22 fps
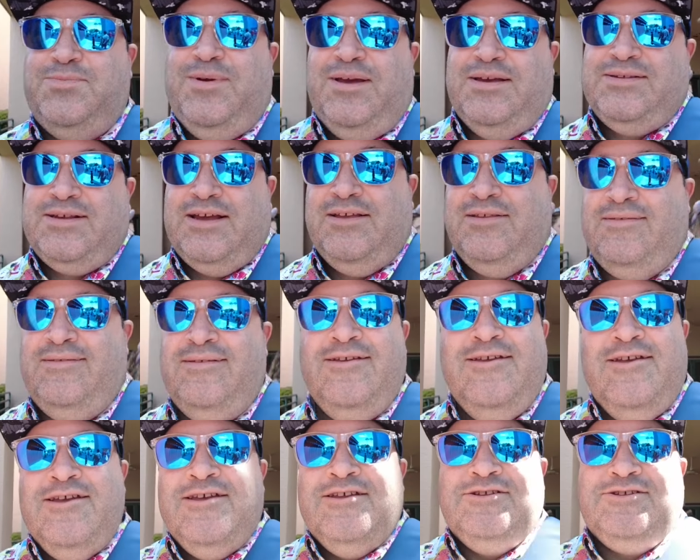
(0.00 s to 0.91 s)
because I
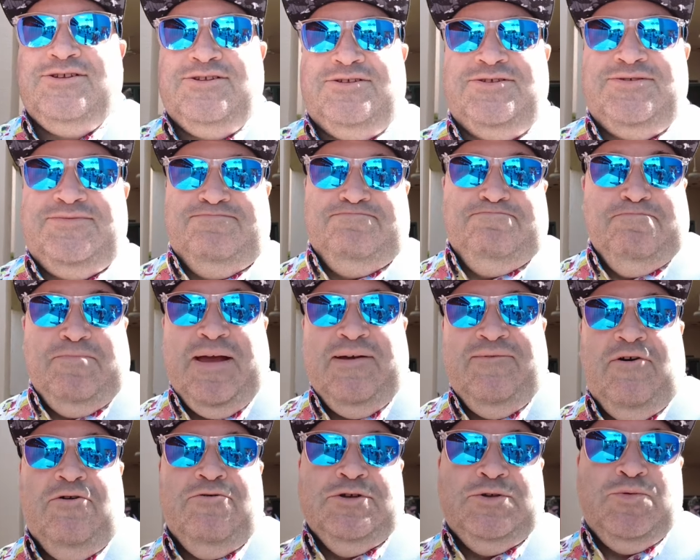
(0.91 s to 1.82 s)
just
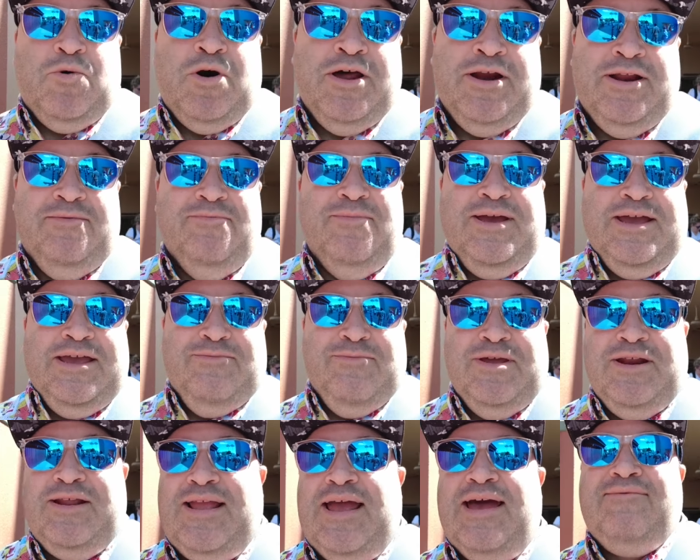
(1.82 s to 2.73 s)
I've always wanted Mickey
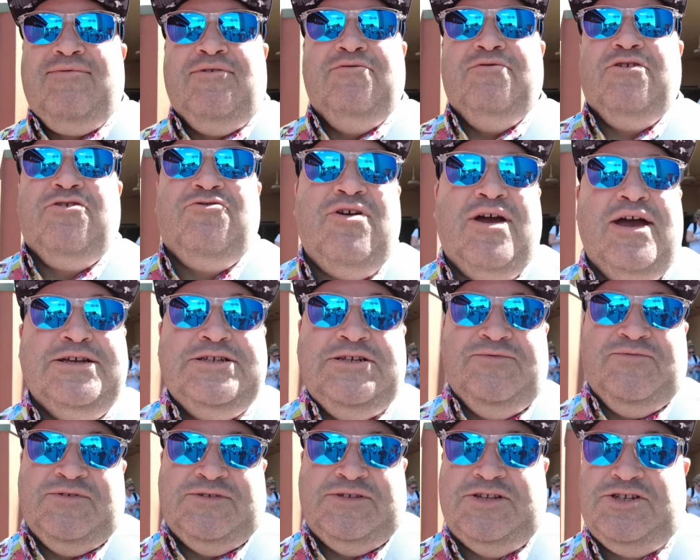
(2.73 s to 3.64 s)
Minnie to have their own
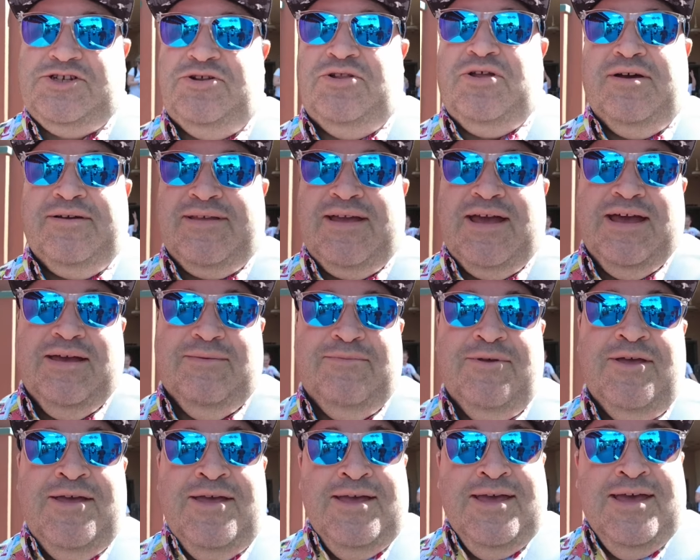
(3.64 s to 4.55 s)
attraction for such a long time.
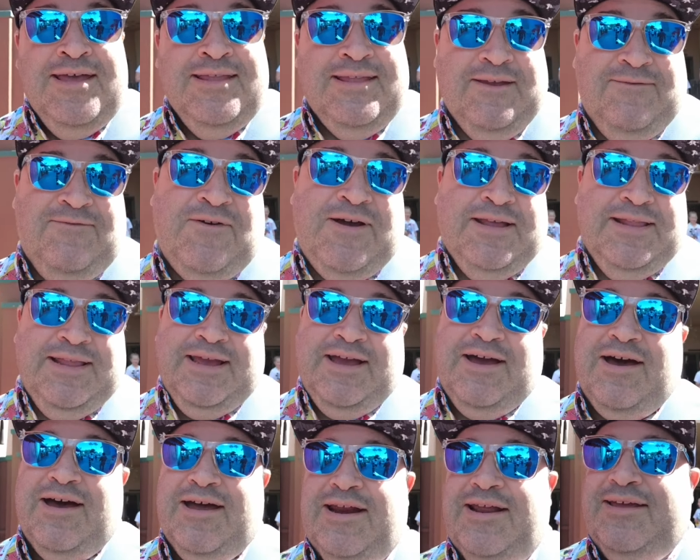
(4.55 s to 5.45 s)
They finally
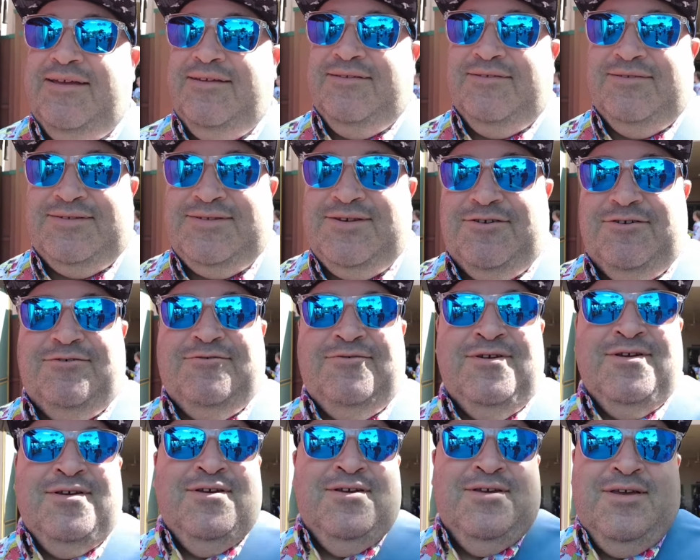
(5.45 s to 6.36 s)
got it, so
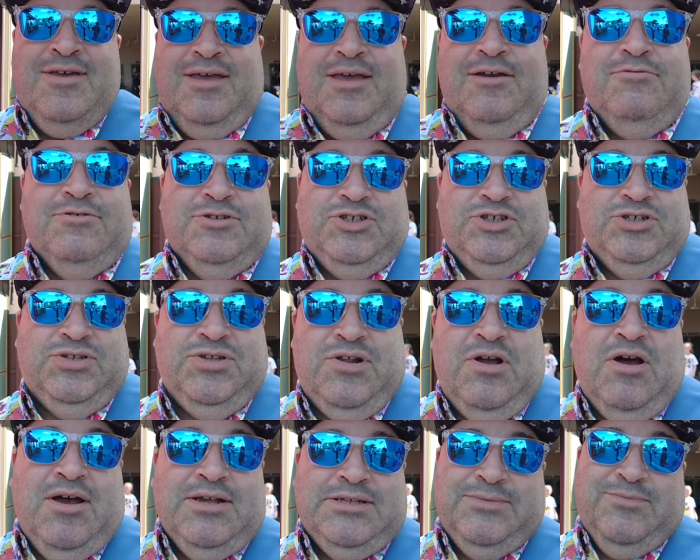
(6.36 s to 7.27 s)
it was just an
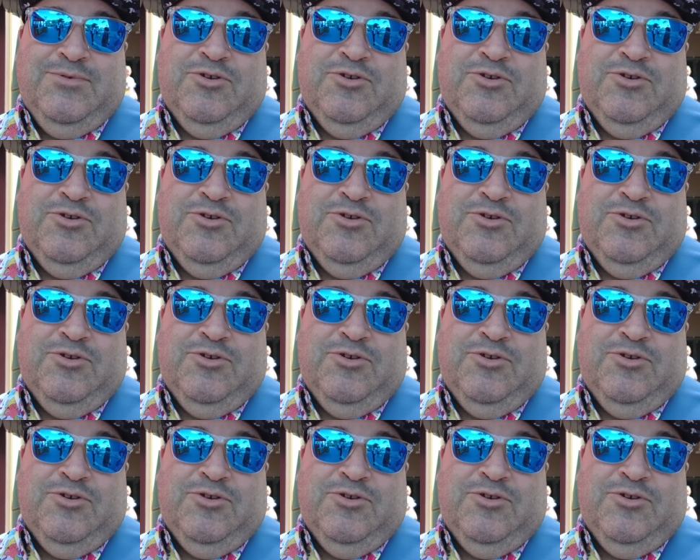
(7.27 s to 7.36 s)
awesome